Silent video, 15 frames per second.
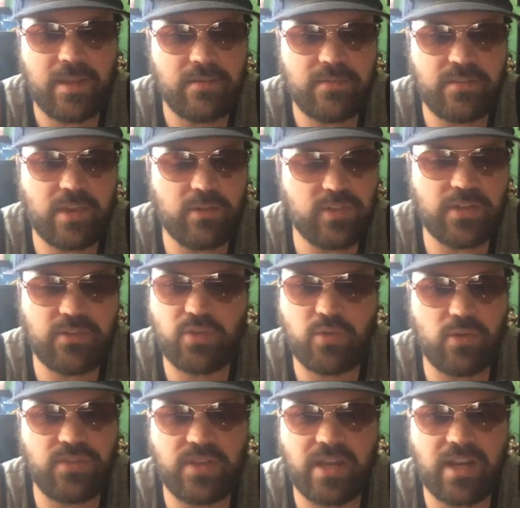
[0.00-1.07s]
soundtrack and
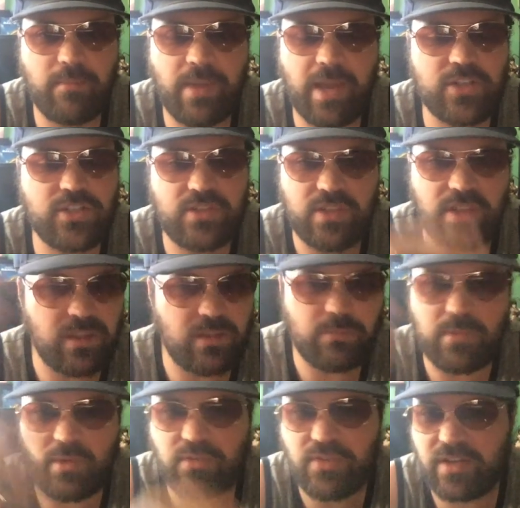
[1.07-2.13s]
score is not going to match the
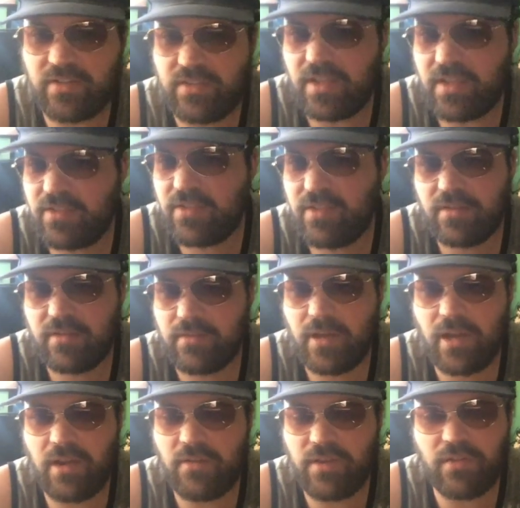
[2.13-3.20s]
music of this,
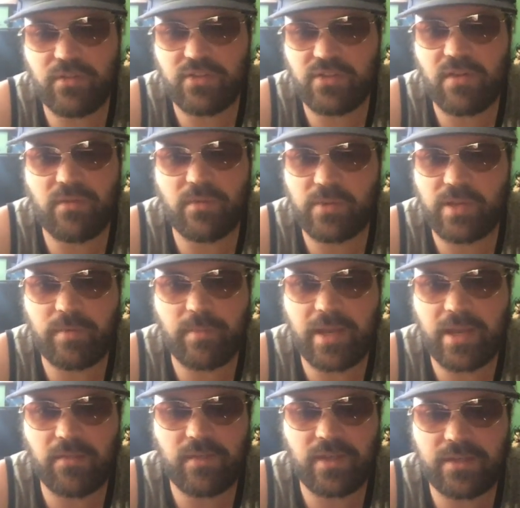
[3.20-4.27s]
of a
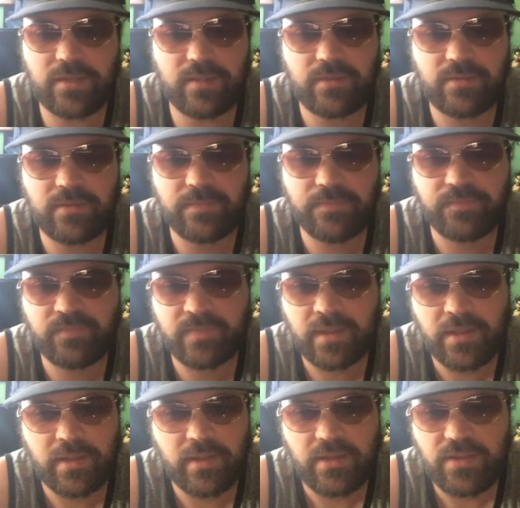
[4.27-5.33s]
remake of it.
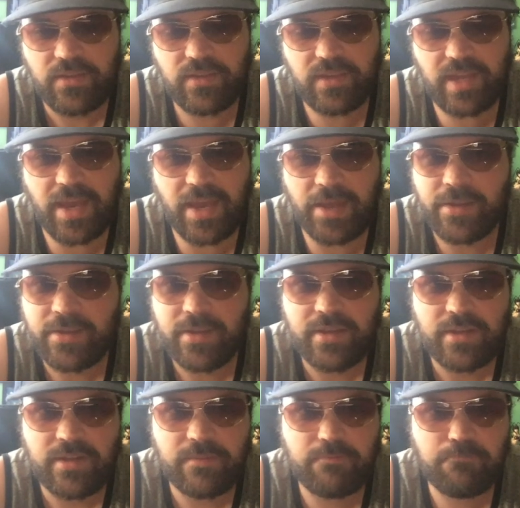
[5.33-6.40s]
So yeah,
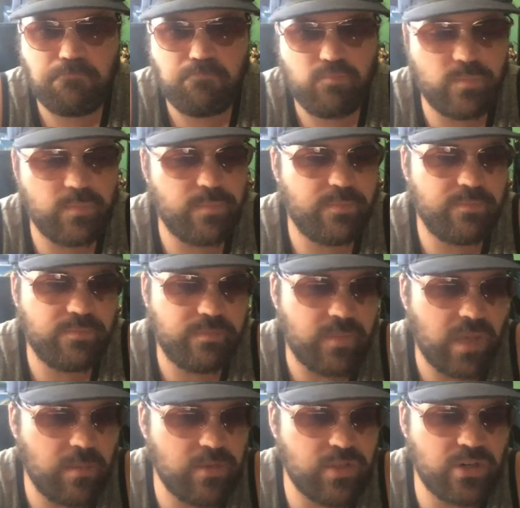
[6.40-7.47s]

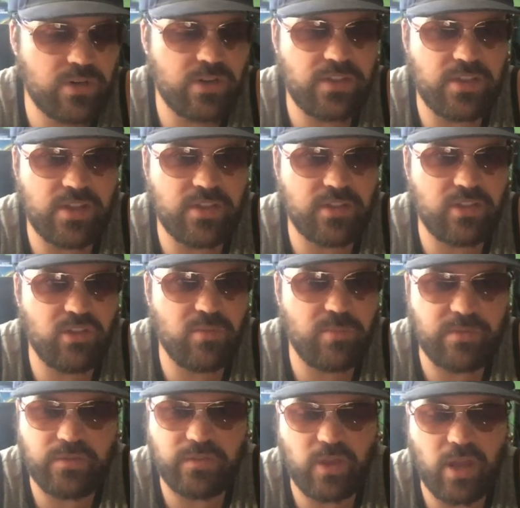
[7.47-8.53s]
I'm sure it's a little
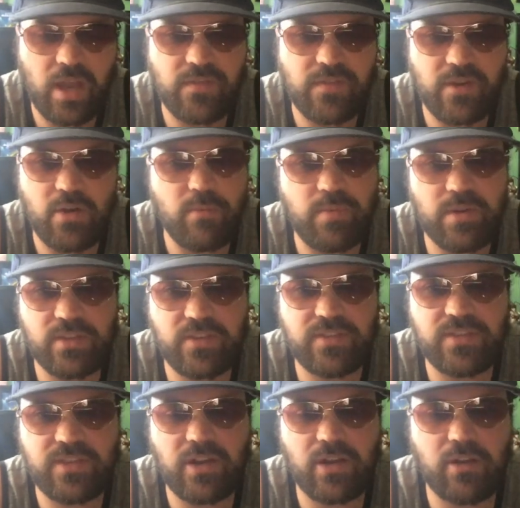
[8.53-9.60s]
bit flawed though, but
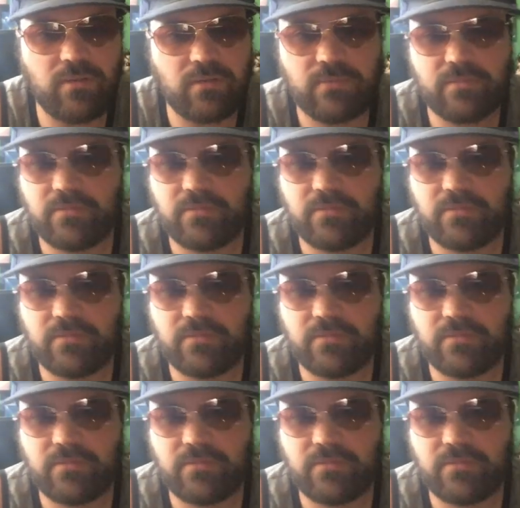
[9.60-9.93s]
still.